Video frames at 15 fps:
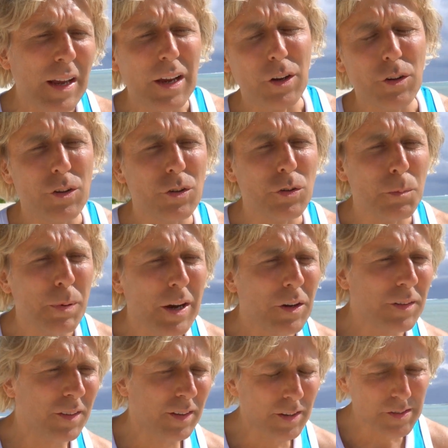I can do
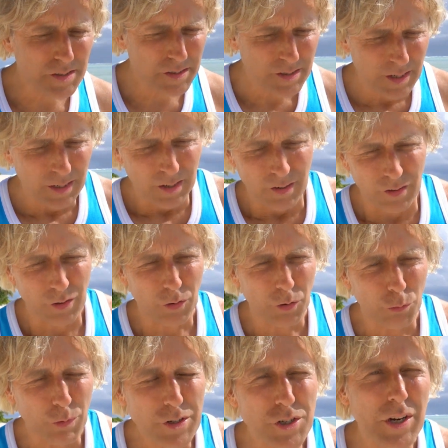about this. You know,
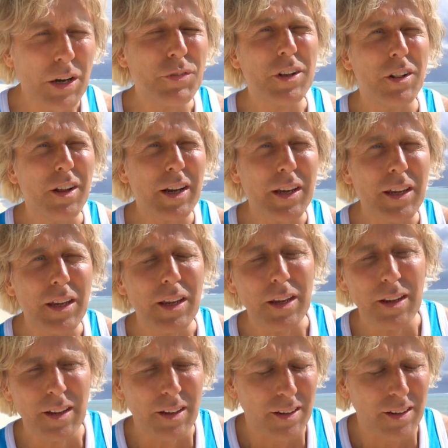the rich have it lucky.